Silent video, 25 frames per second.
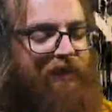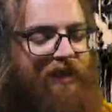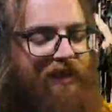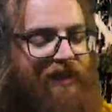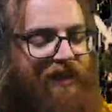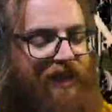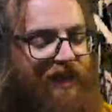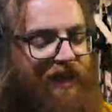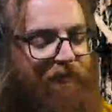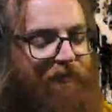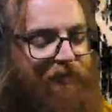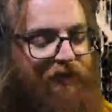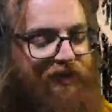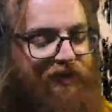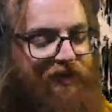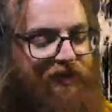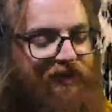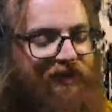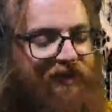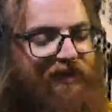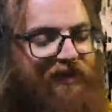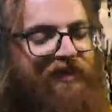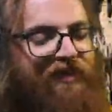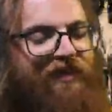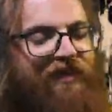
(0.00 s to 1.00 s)
happening?
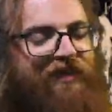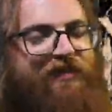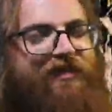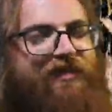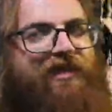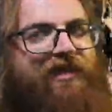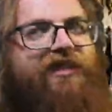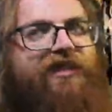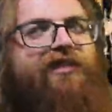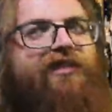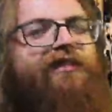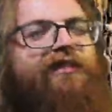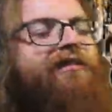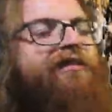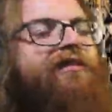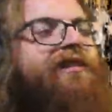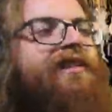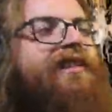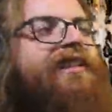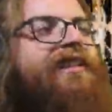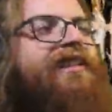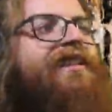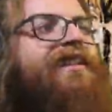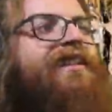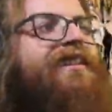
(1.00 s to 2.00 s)
Oh no.
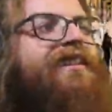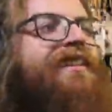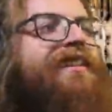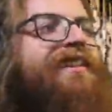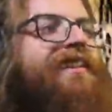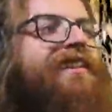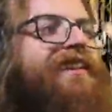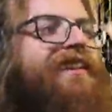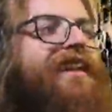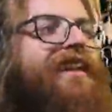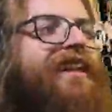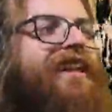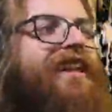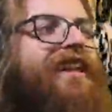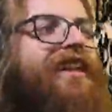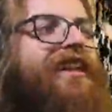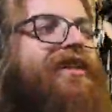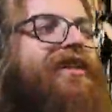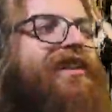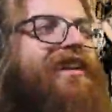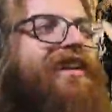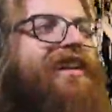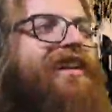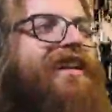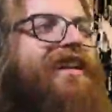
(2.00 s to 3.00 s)
Oh
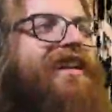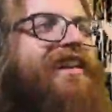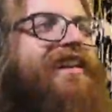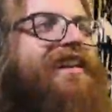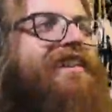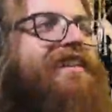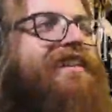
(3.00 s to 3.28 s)
god.